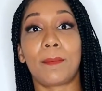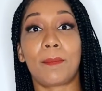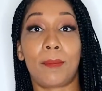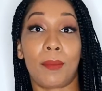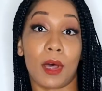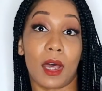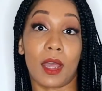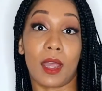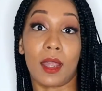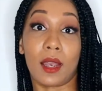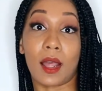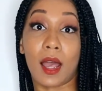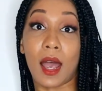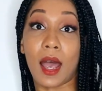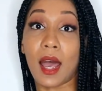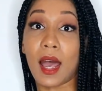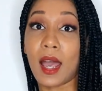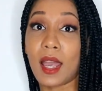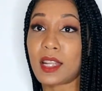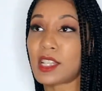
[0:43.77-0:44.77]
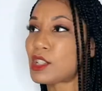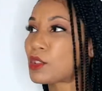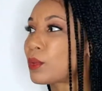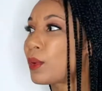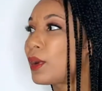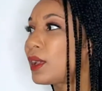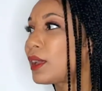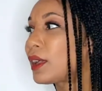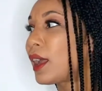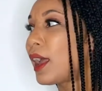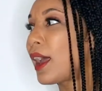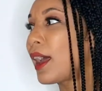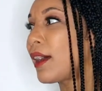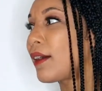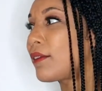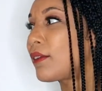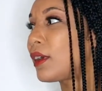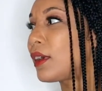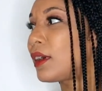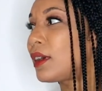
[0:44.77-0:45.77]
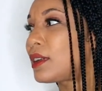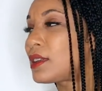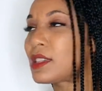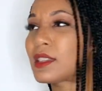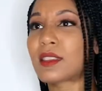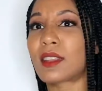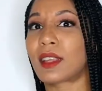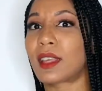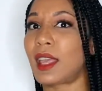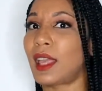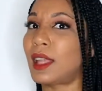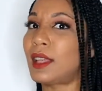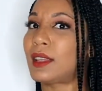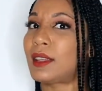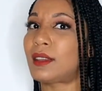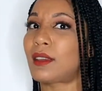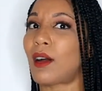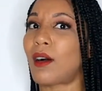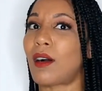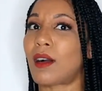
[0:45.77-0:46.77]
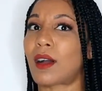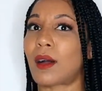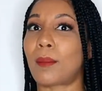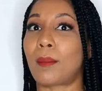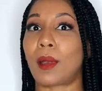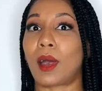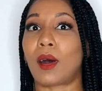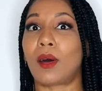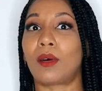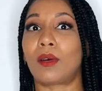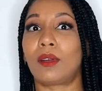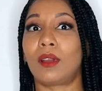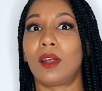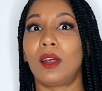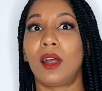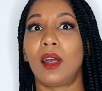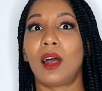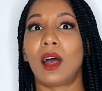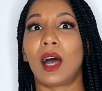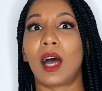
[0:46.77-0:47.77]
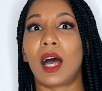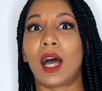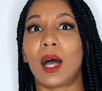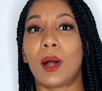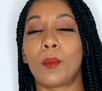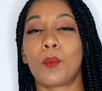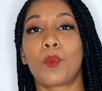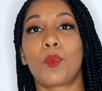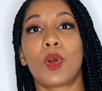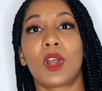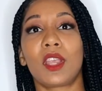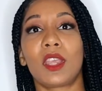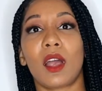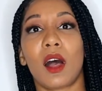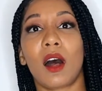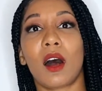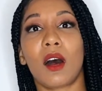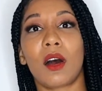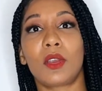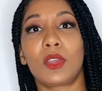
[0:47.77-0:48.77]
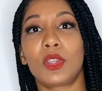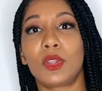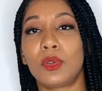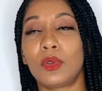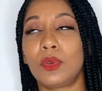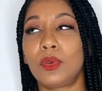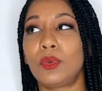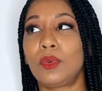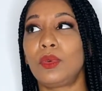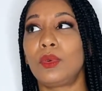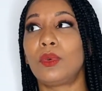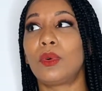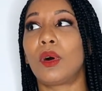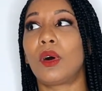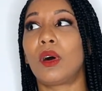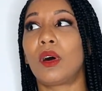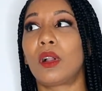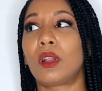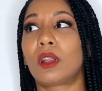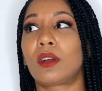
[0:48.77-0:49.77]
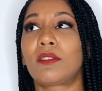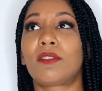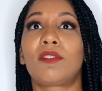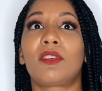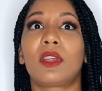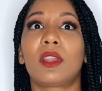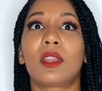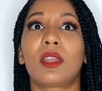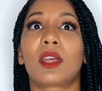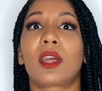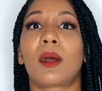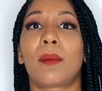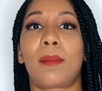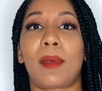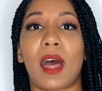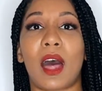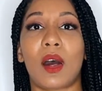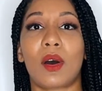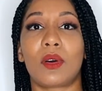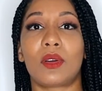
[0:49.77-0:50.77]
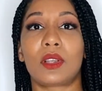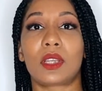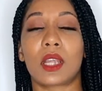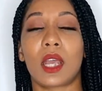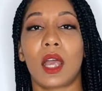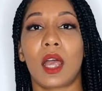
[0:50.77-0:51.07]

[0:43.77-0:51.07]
But I just wanted to have just a candid talk about what you all are feeling about